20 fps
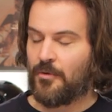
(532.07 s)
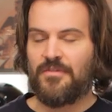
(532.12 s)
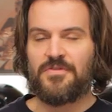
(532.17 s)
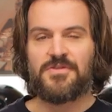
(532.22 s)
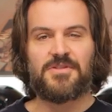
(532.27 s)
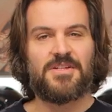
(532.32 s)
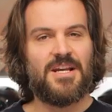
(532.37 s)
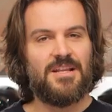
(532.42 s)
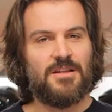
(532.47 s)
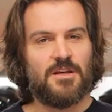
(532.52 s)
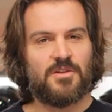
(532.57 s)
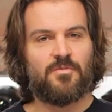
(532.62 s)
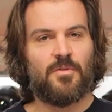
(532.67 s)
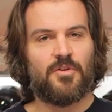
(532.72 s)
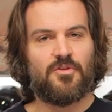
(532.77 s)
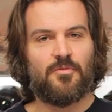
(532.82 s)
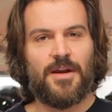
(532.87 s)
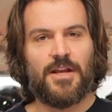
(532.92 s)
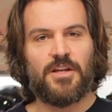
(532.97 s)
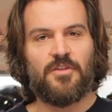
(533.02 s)
We've seen this from
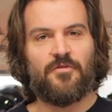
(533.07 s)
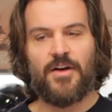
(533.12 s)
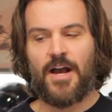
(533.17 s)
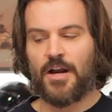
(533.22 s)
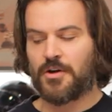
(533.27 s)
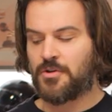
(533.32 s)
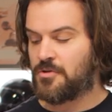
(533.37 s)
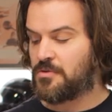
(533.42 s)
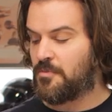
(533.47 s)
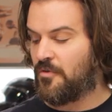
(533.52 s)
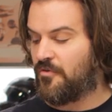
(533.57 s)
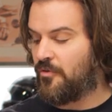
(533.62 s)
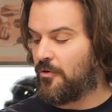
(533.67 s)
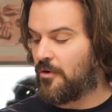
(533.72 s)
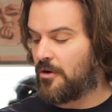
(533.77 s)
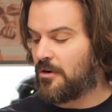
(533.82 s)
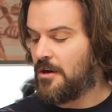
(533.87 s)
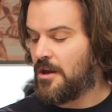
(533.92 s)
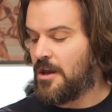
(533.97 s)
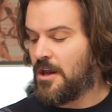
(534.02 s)
other manufacturers
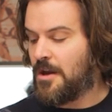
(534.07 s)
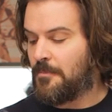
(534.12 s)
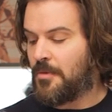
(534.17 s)
before,